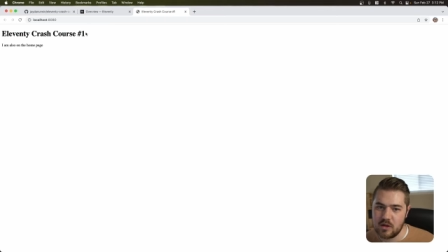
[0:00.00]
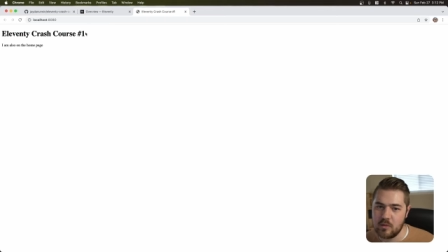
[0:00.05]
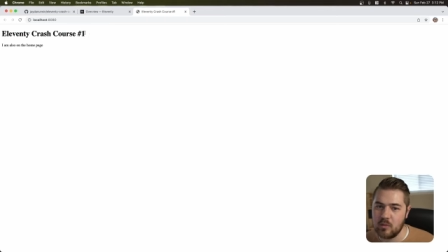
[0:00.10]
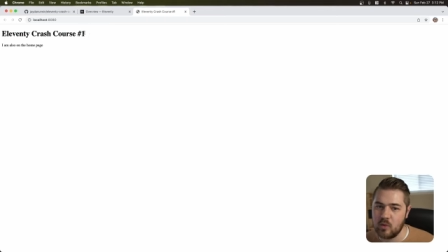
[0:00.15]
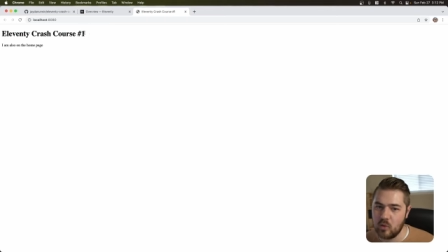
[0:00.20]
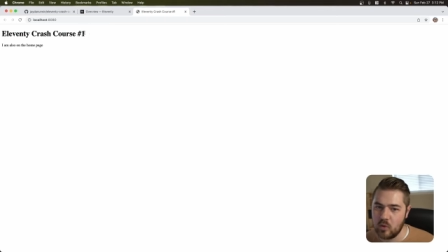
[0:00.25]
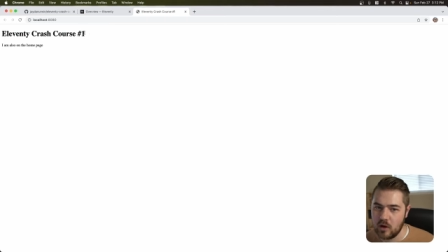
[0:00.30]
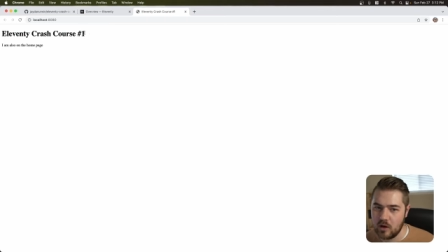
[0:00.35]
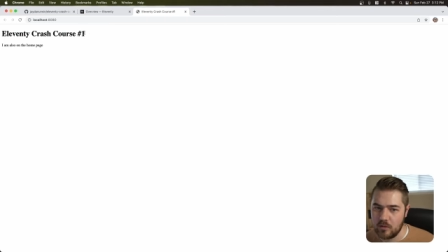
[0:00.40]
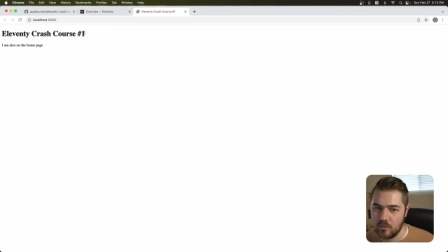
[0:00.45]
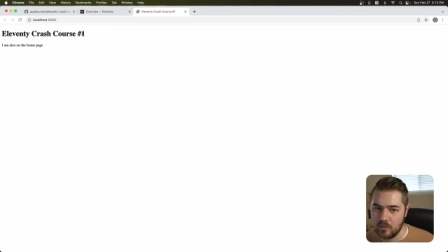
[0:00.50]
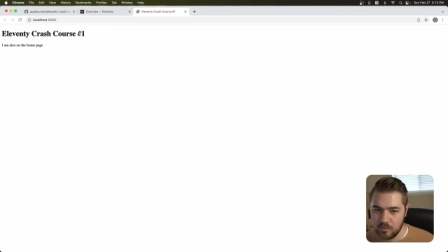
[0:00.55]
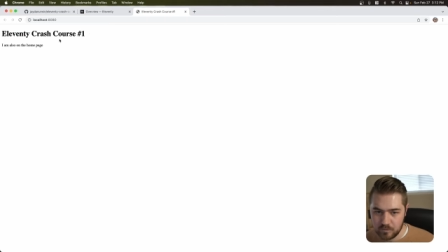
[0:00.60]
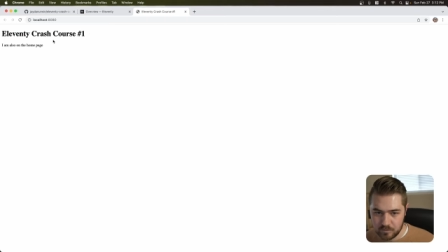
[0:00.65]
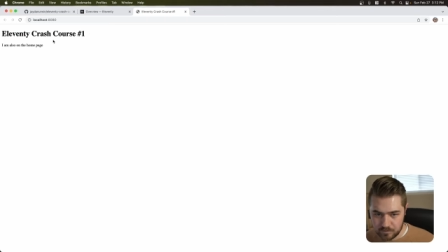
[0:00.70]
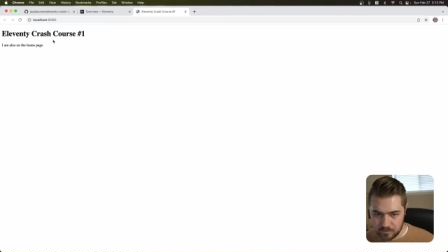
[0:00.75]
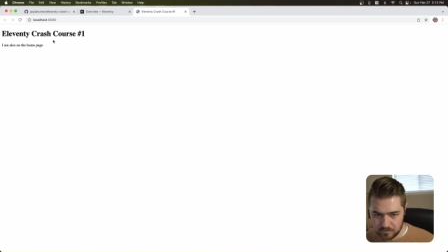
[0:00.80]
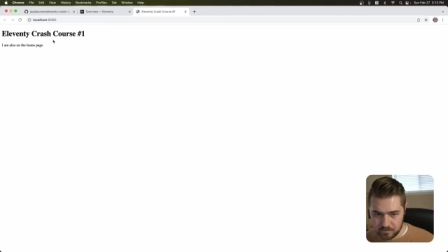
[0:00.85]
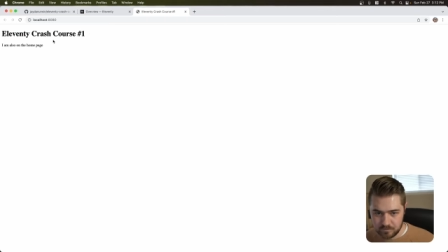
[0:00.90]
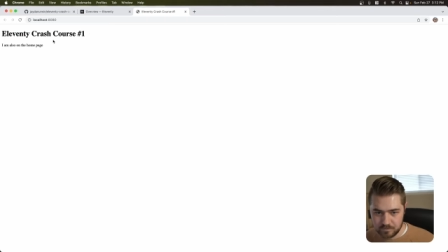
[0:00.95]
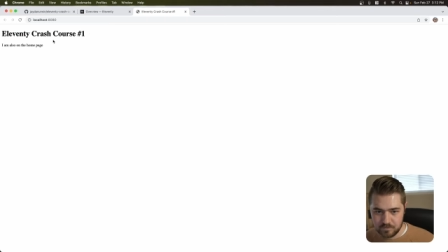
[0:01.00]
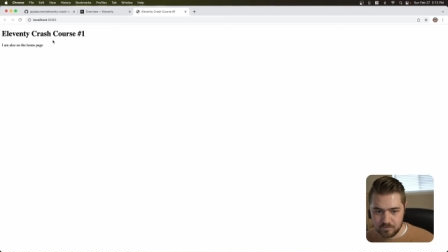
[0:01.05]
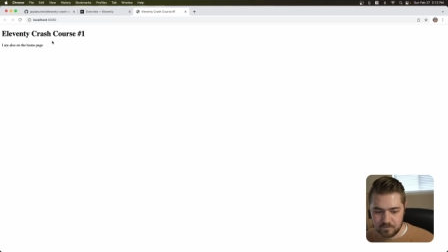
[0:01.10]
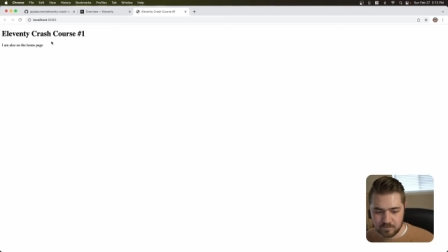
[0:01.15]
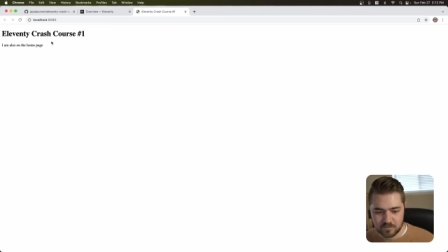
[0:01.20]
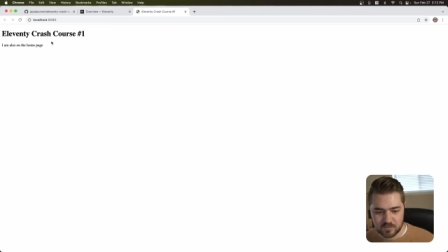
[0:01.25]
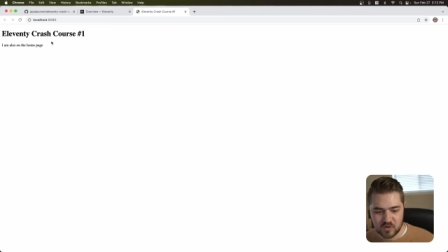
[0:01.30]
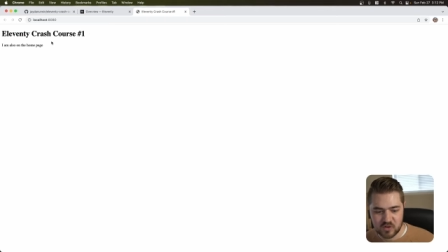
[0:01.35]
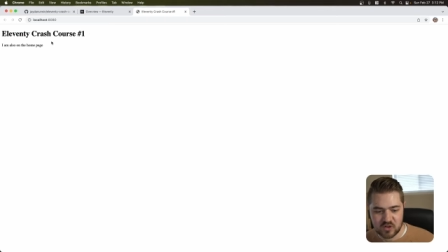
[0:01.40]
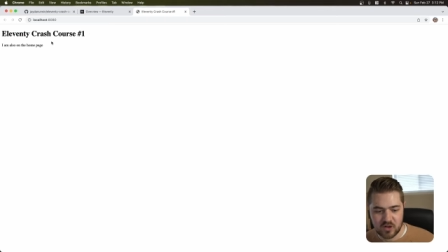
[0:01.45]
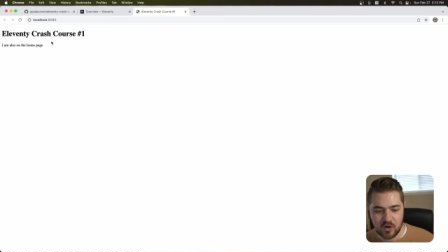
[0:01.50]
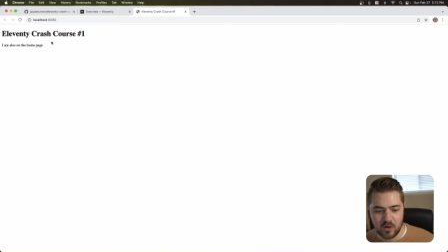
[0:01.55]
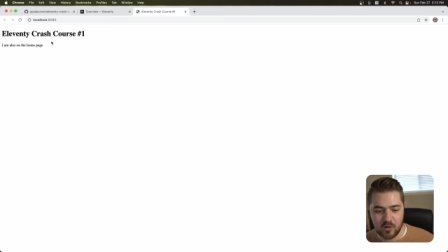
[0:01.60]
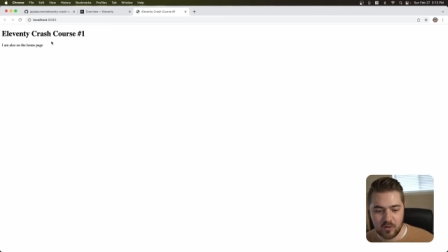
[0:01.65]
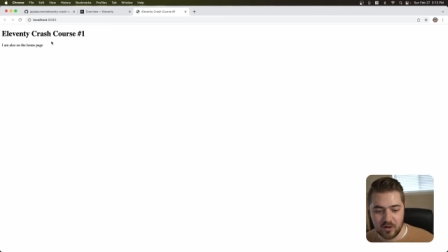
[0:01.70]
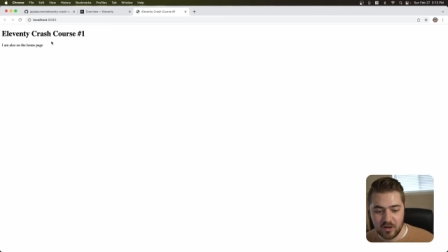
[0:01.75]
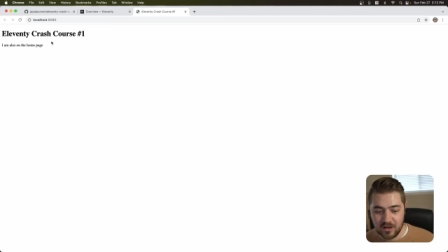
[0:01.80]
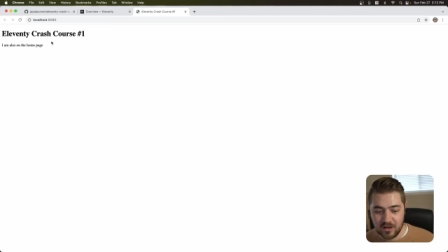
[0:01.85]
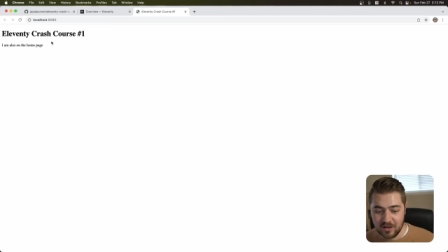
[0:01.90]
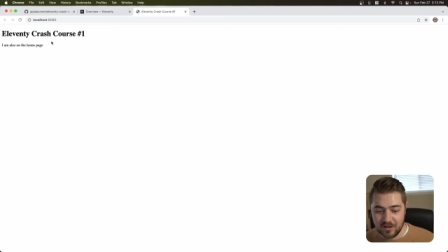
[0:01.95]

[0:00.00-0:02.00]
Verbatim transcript: number one. So